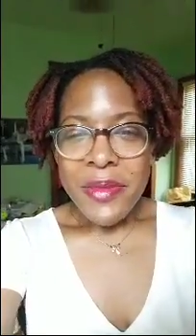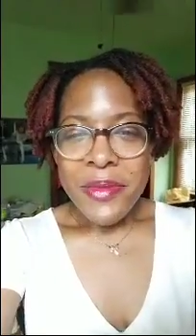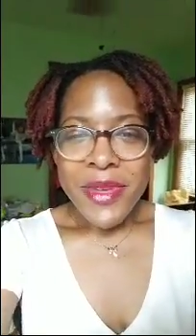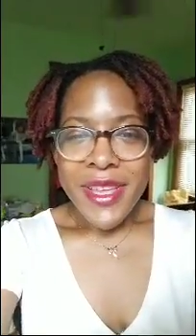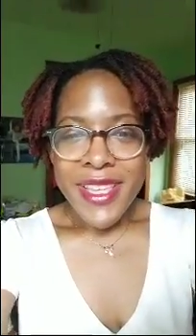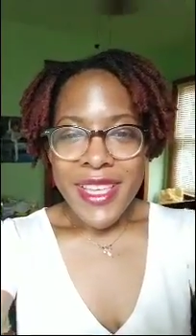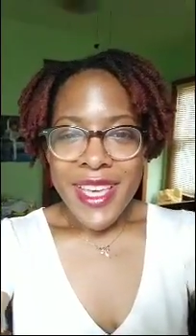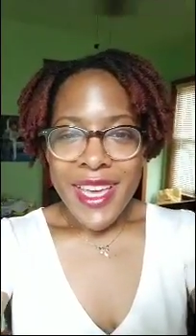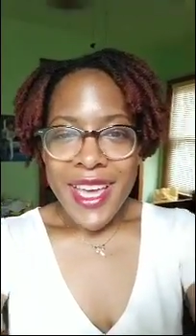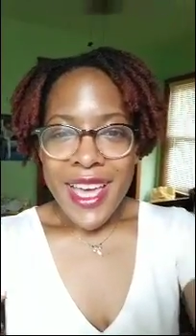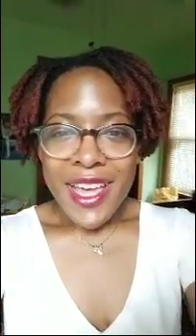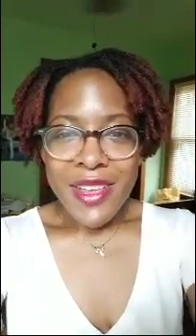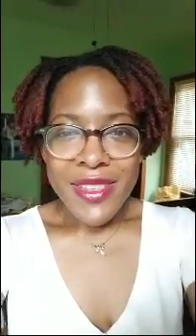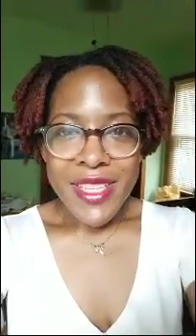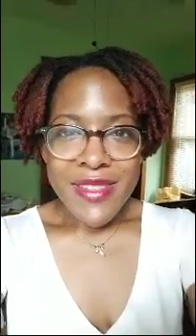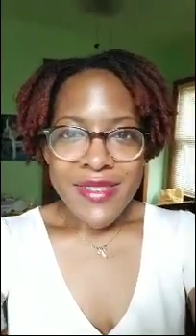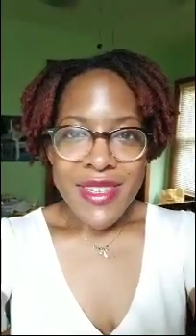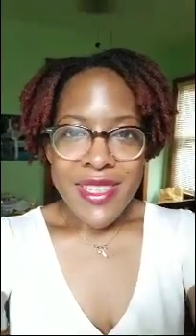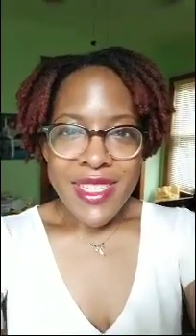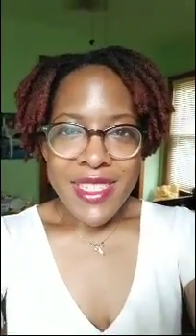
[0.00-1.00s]
But yeah, I'll
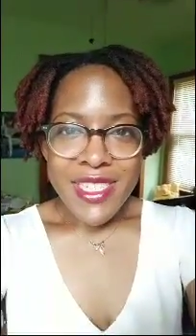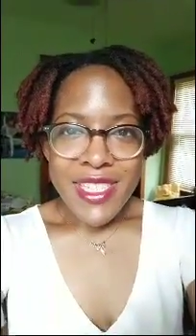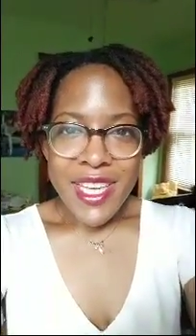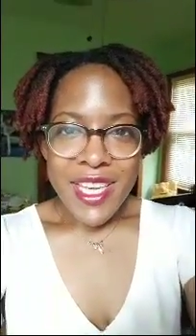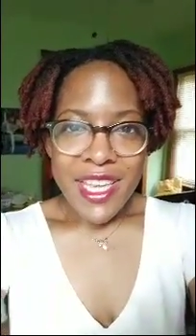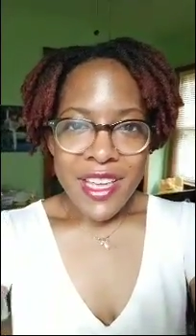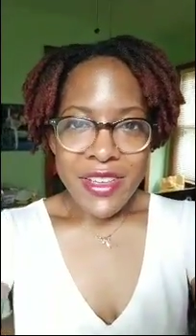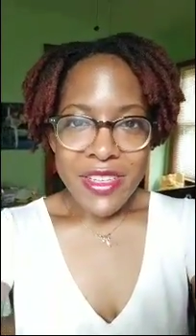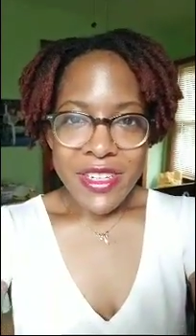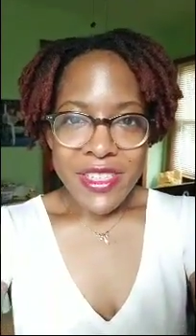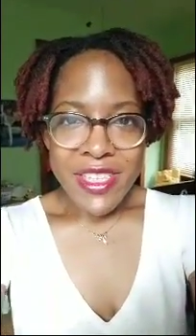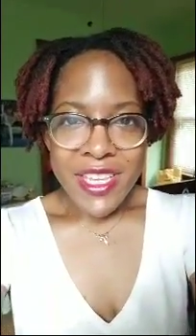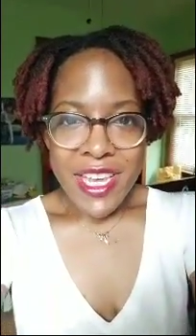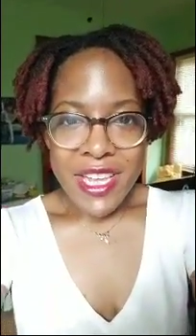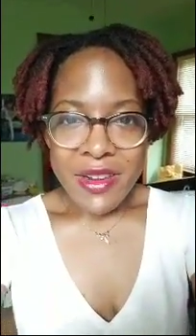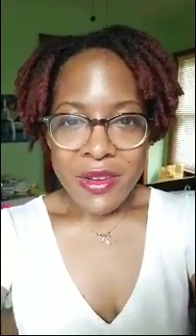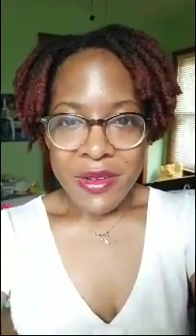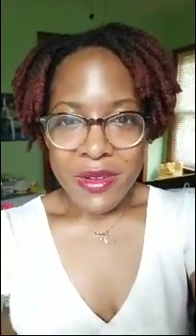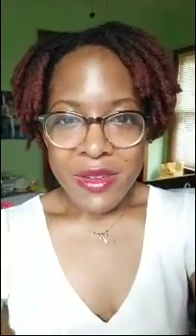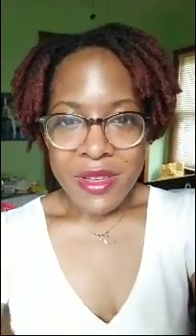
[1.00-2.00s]
definitely check out your
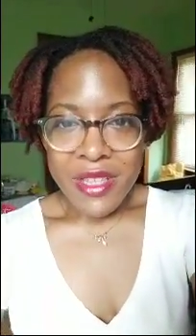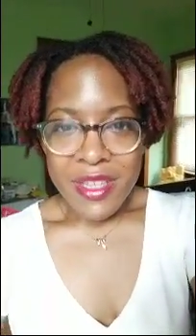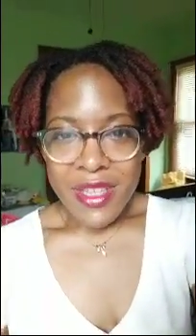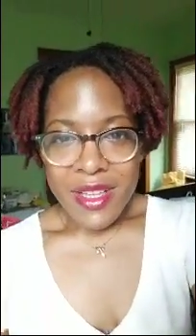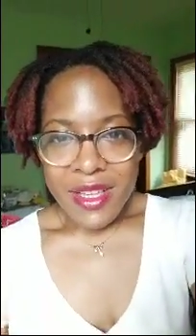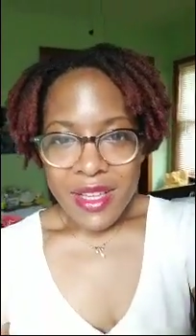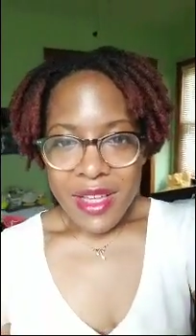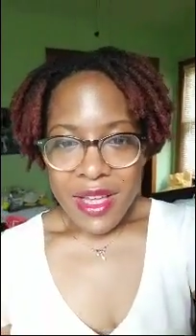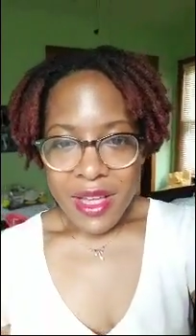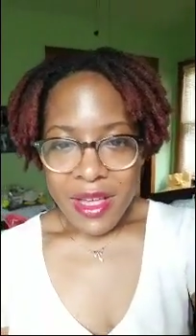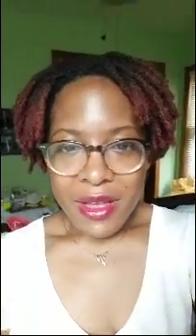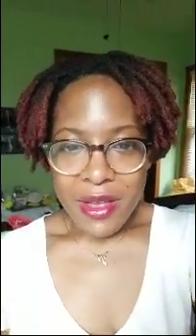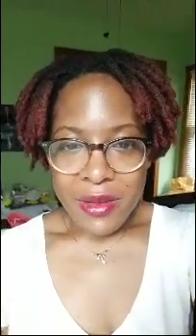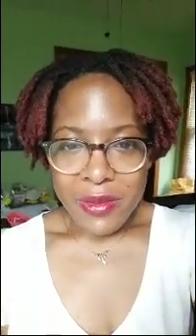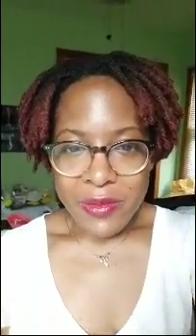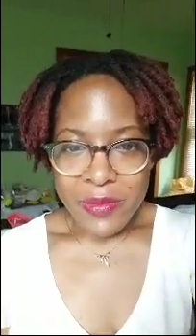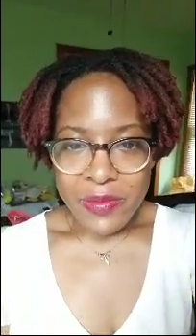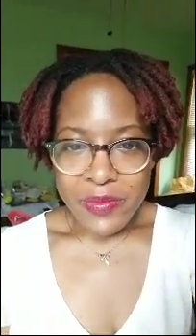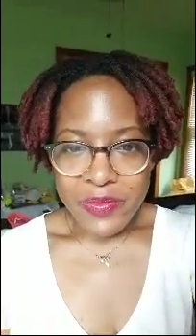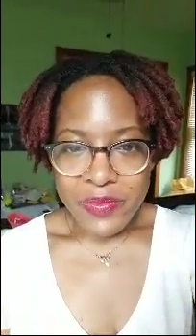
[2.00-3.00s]
channel.
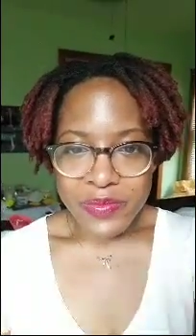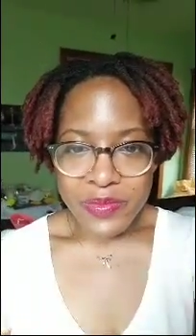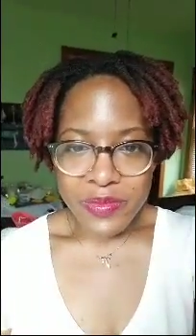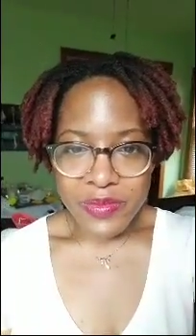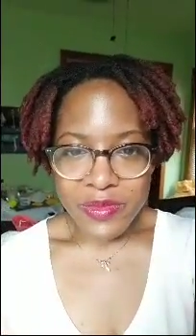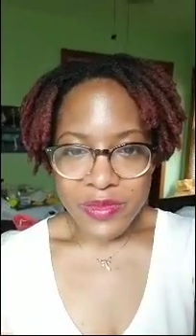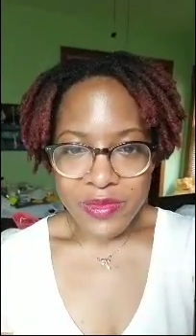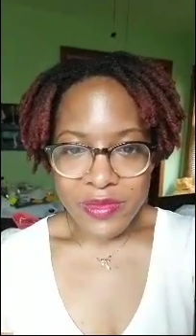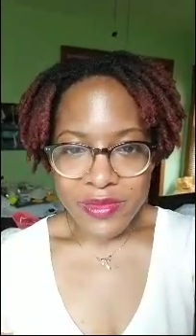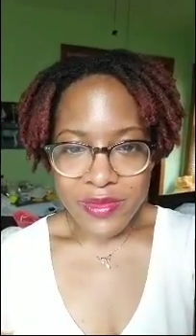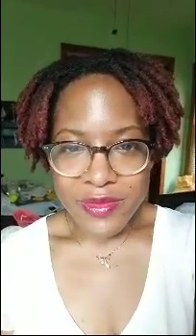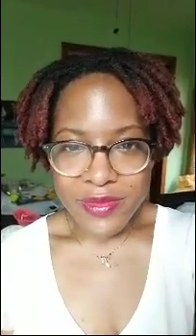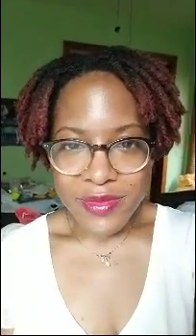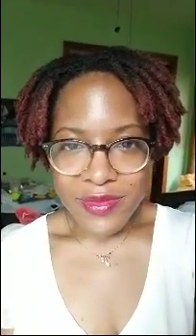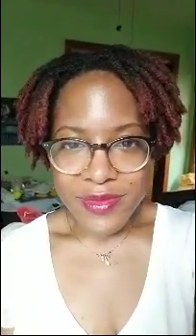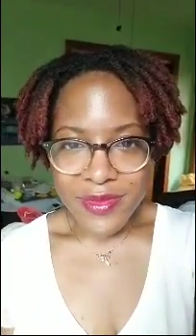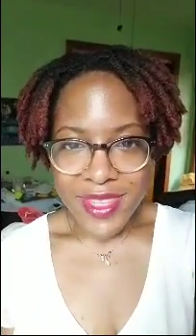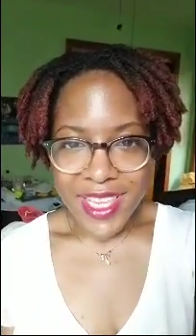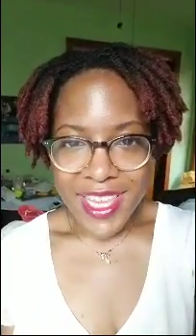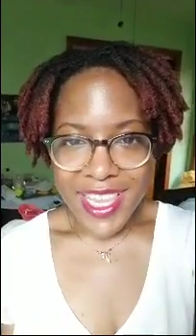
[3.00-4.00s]
And
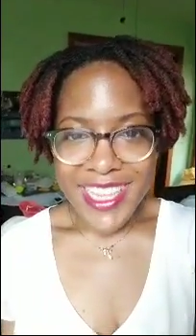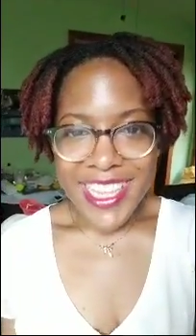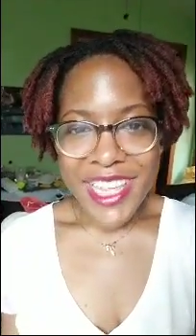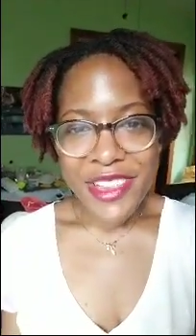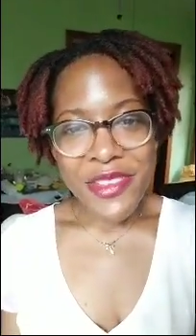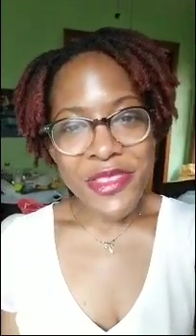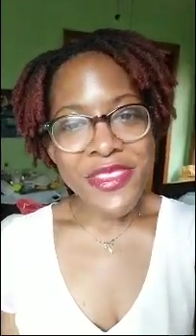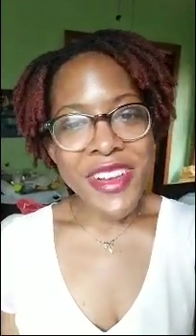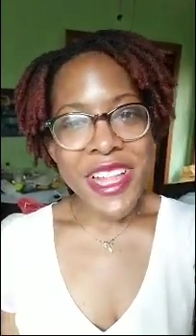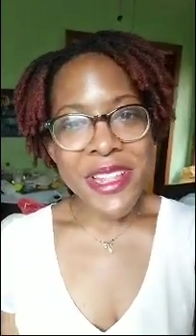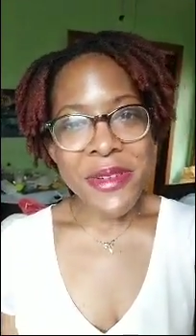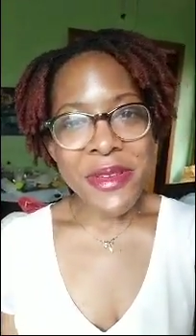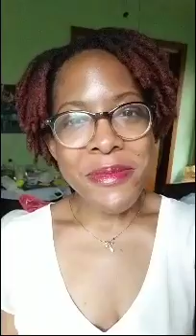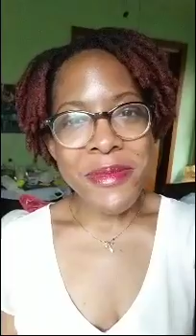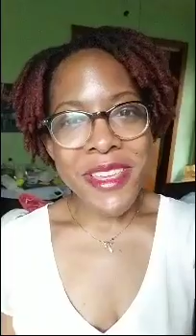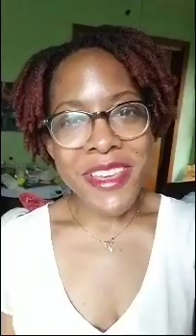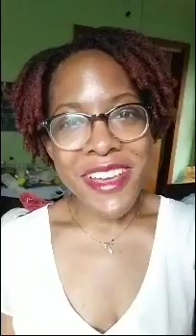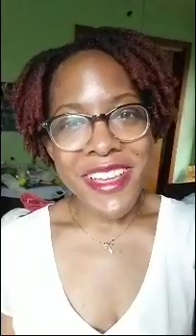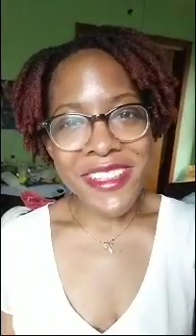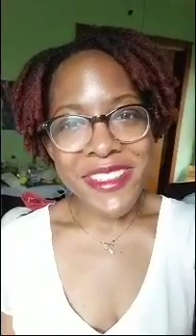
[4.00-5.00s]
thanks for following
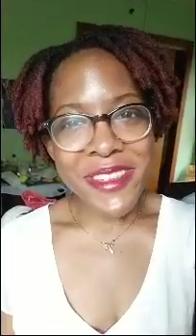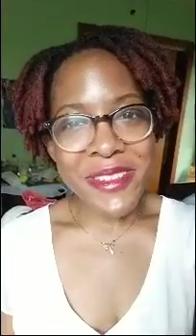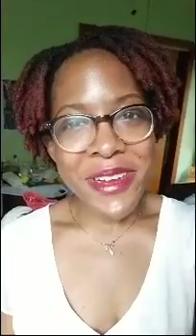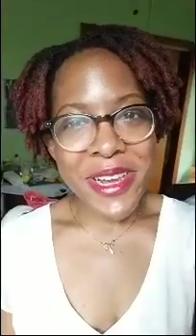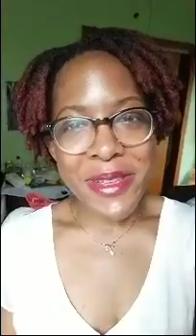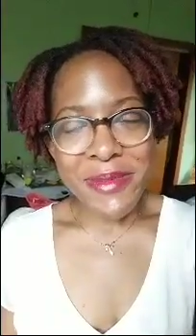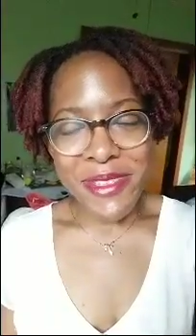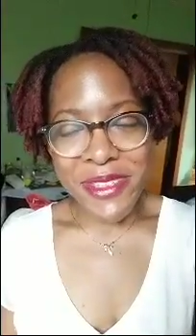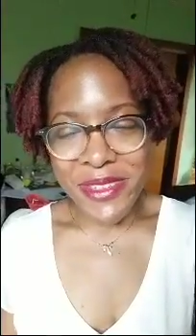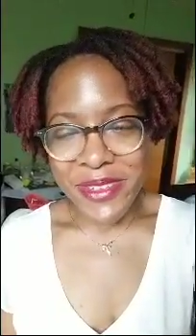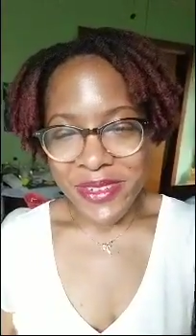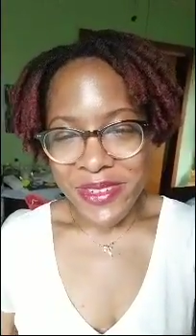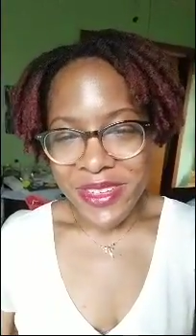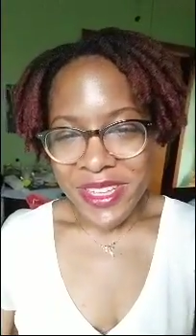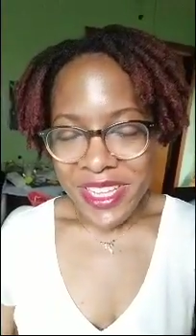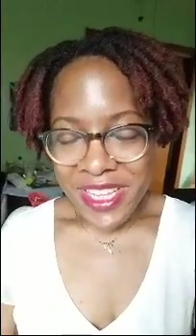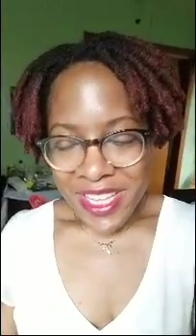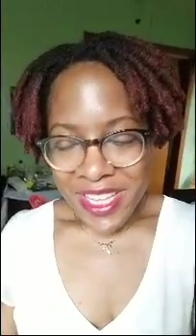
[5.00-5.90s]
me on Instagram too.